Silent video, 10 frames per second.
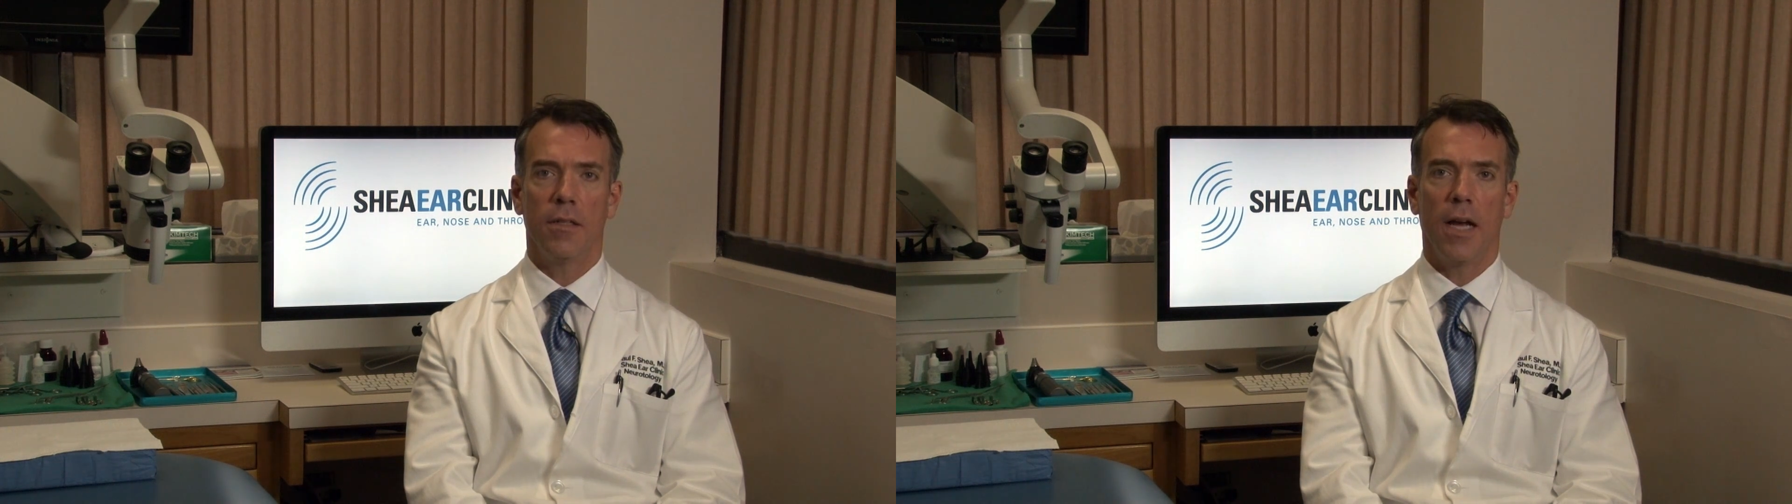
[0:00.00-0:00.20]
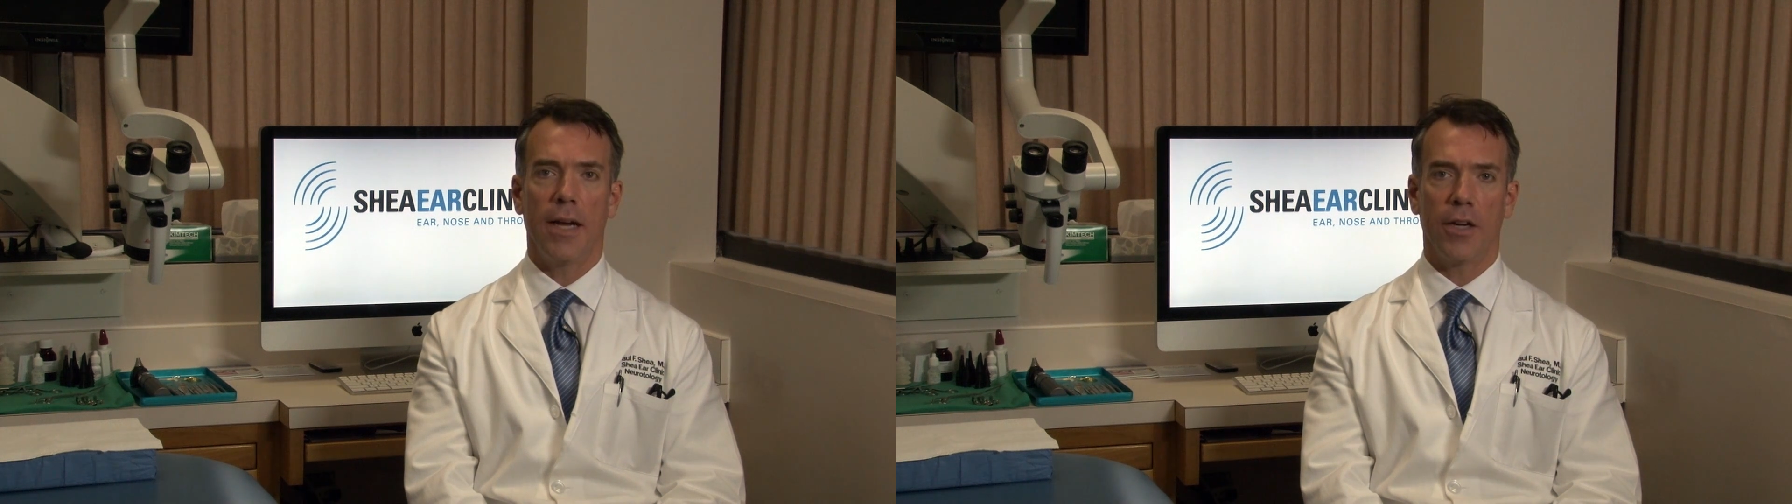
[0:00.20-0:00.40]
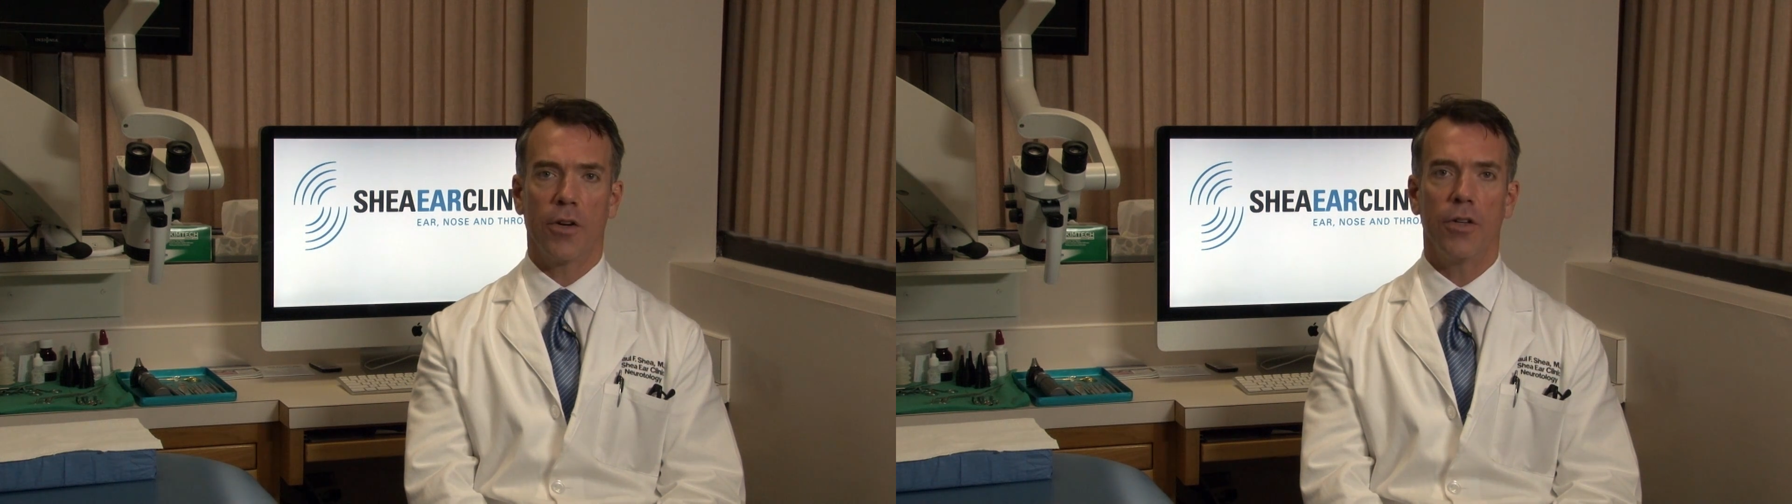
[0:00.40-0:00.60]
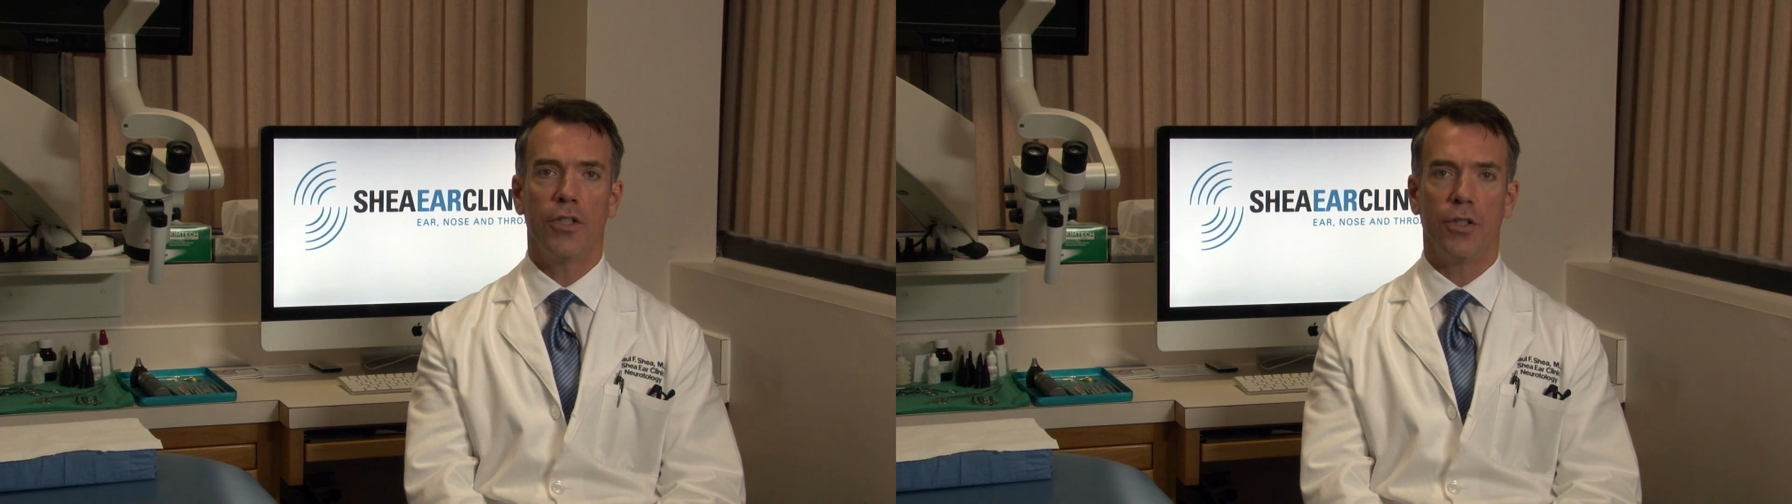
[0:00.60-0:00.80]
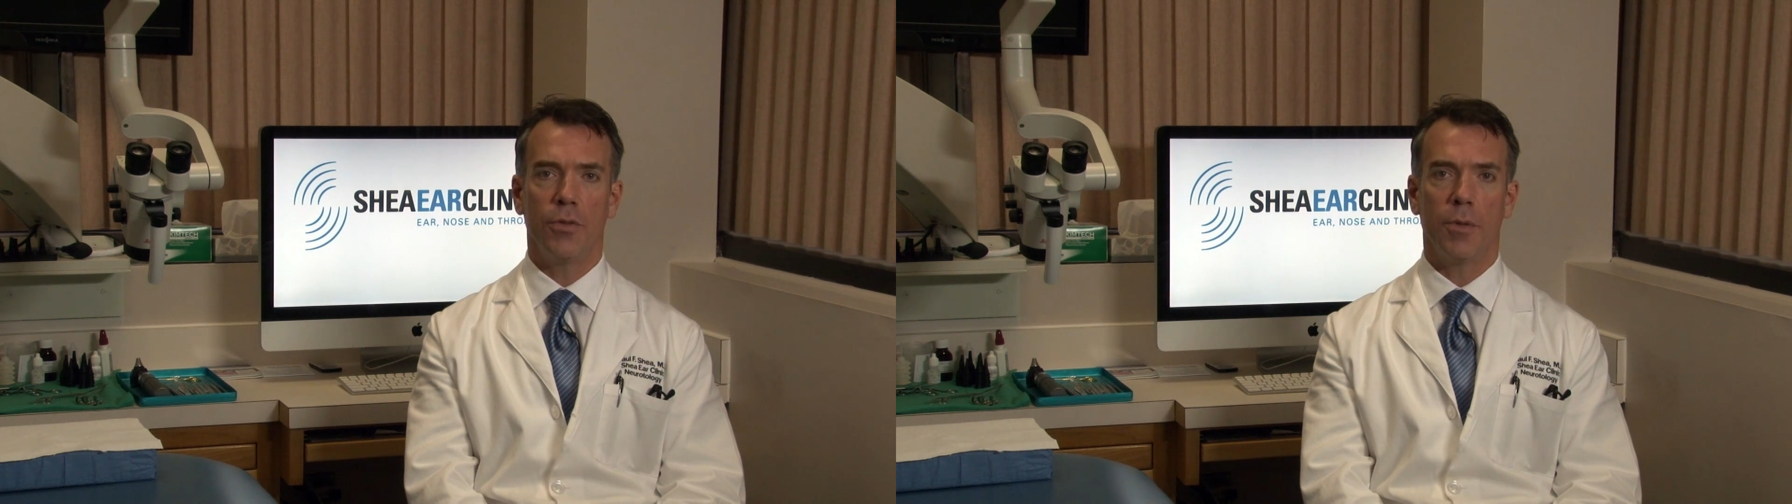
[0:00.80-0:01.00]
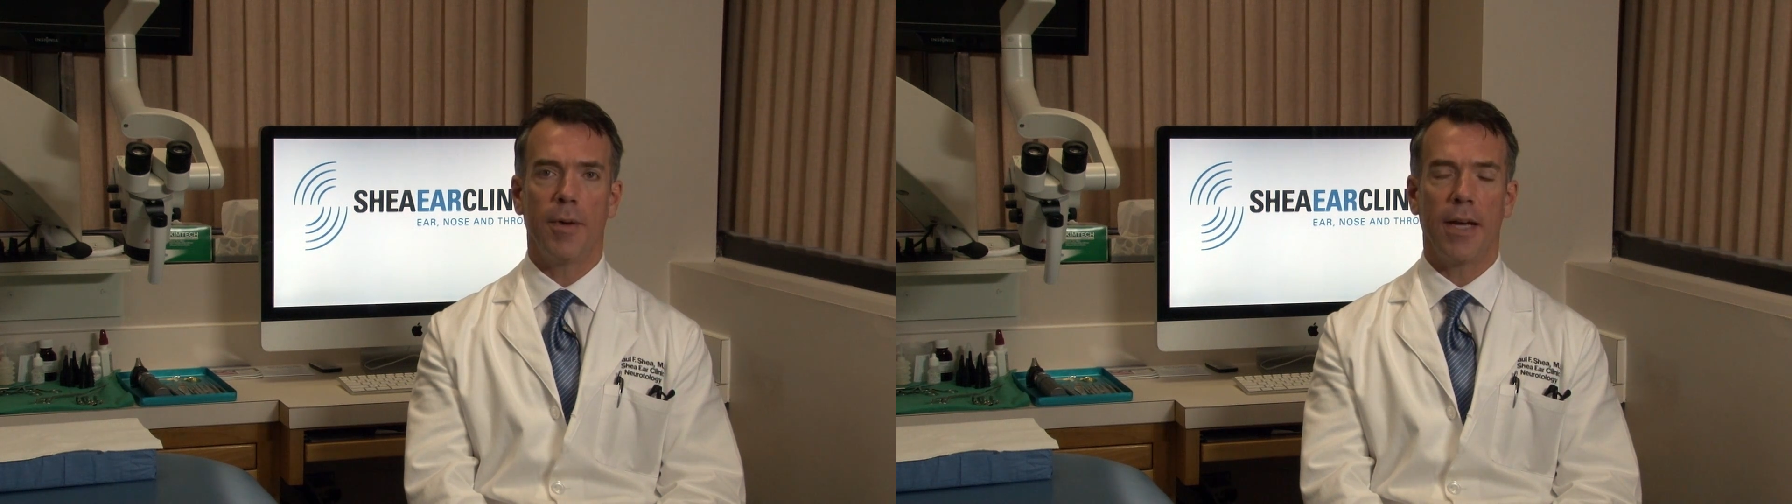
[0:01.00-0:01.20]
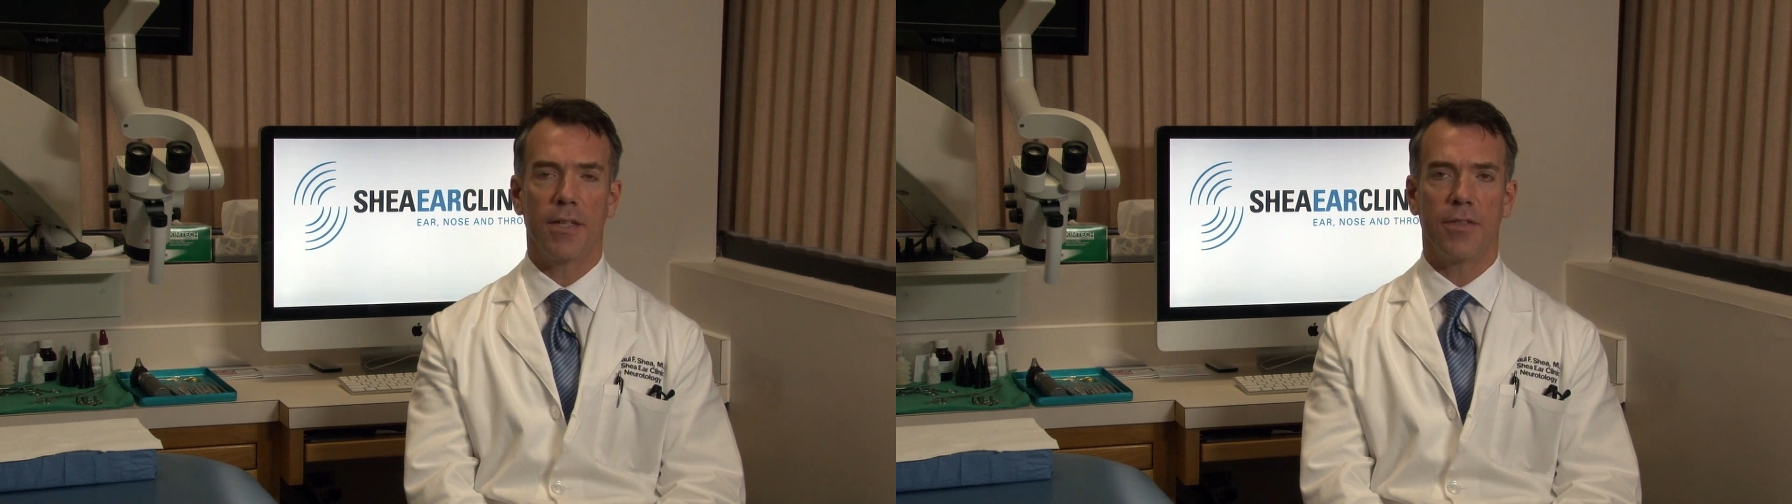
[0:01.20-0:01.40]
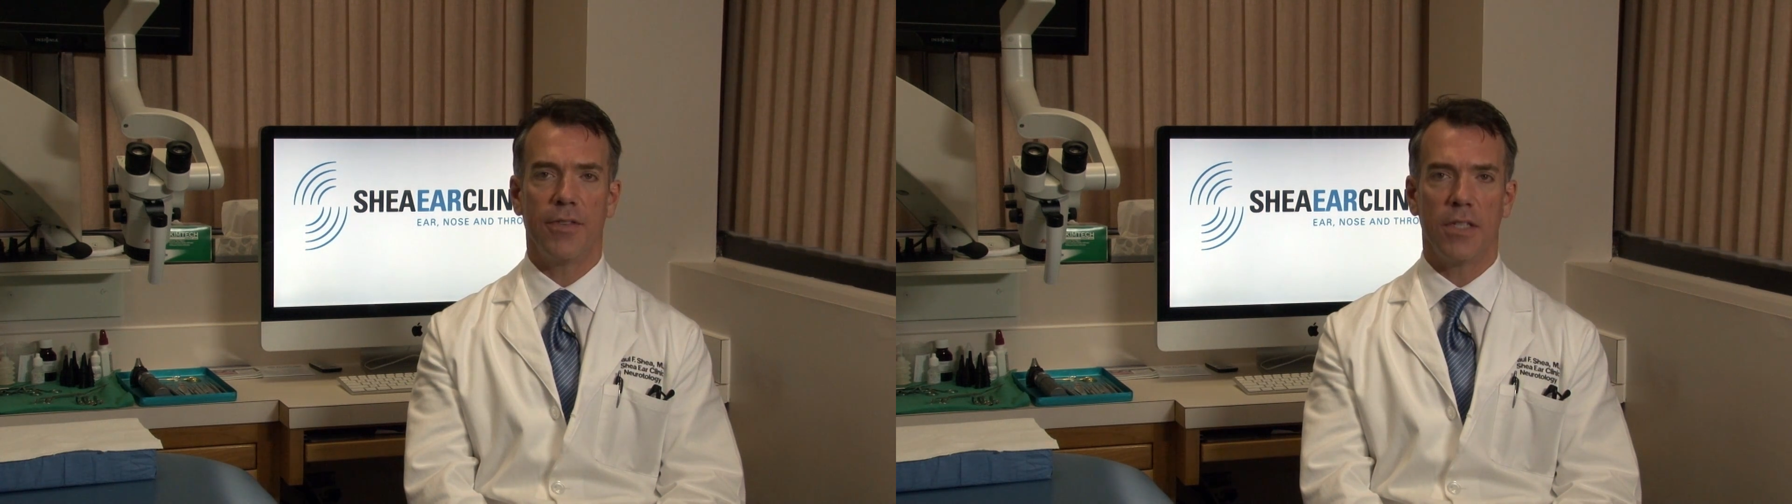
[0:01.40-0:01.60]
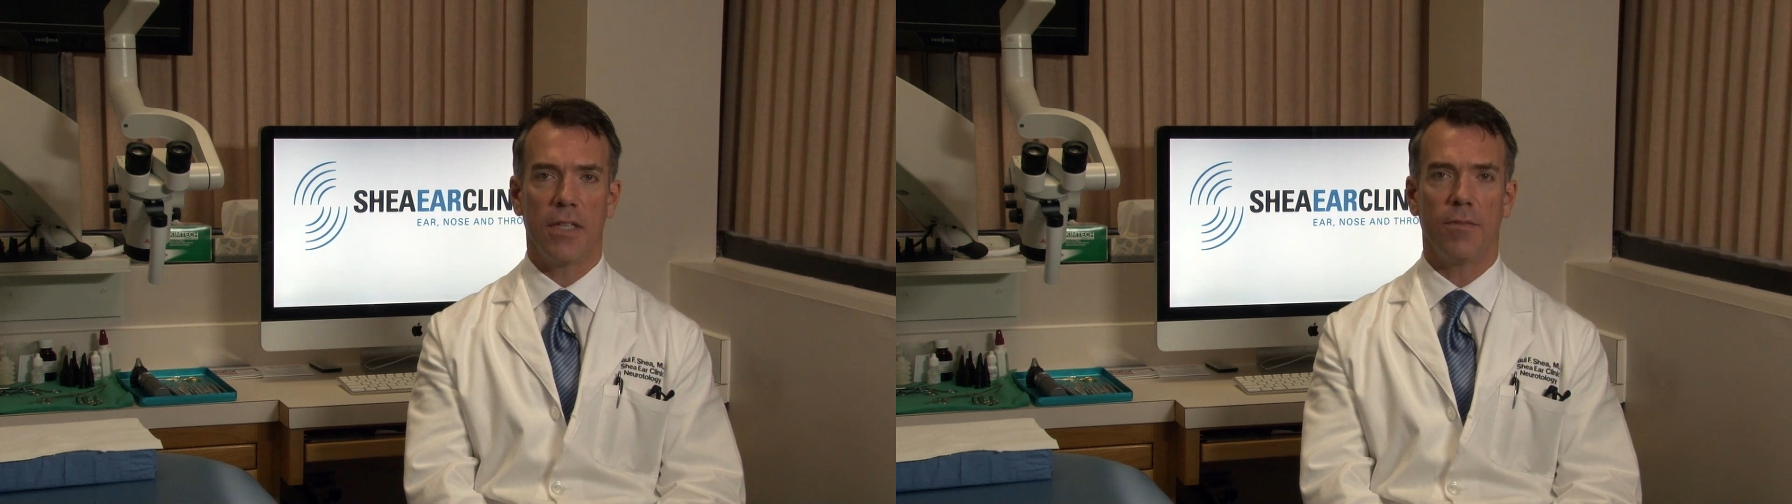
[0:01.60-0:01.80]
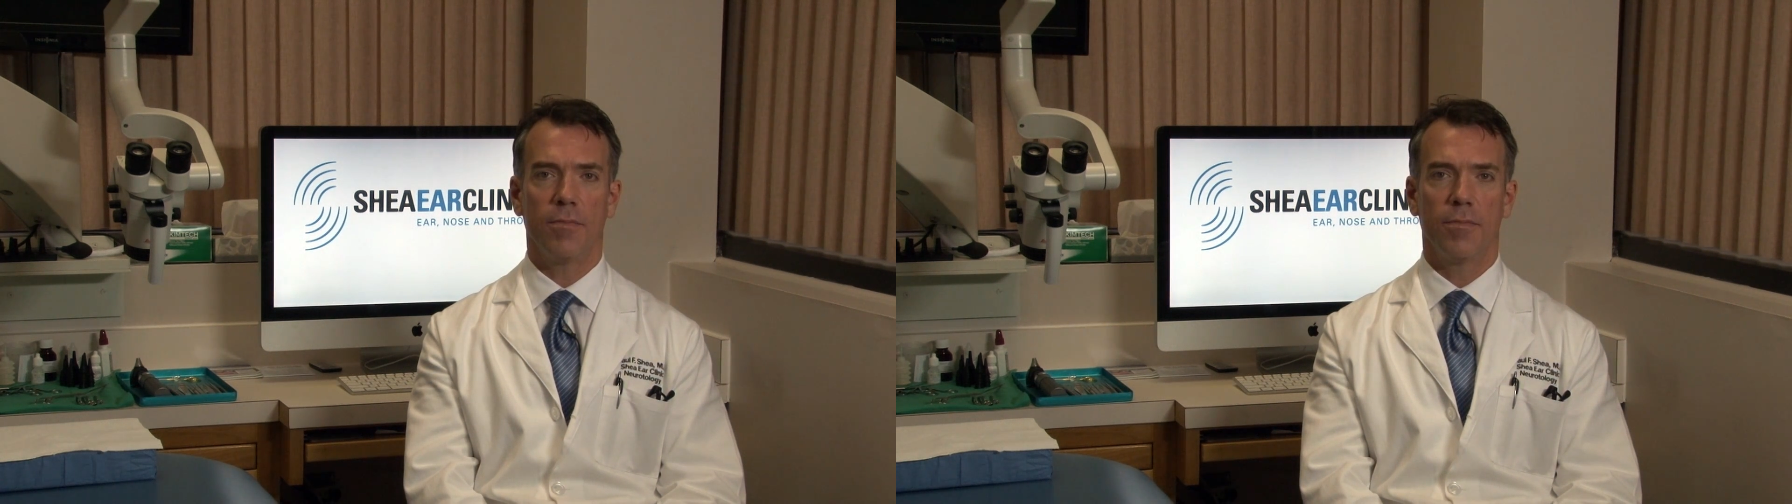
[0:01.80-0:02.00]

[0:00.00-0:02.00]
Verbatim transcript: I encourage you to pay us a visit.